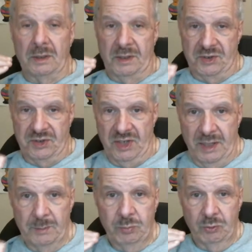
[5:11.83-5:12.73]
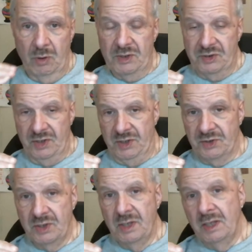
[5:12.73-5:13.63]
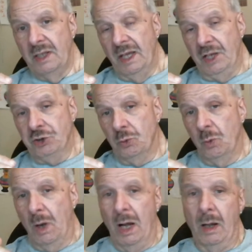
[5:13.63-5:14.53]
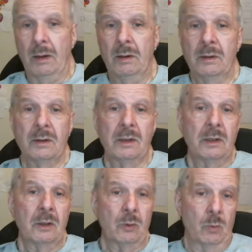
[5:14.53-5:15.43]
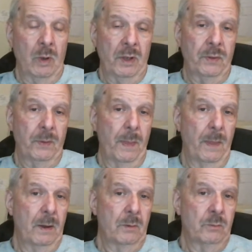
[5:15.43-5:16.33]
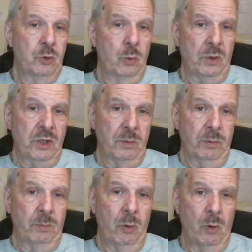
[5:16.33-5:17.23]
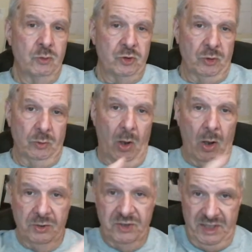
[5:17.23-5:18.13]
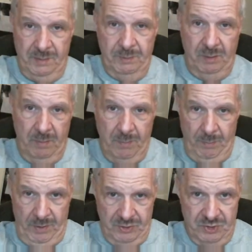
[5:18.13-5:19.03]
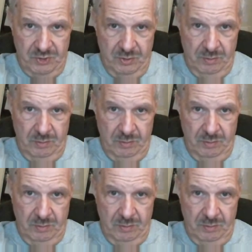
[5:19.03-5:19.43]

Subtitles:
The same process as you are with doing your proposal on team commitments.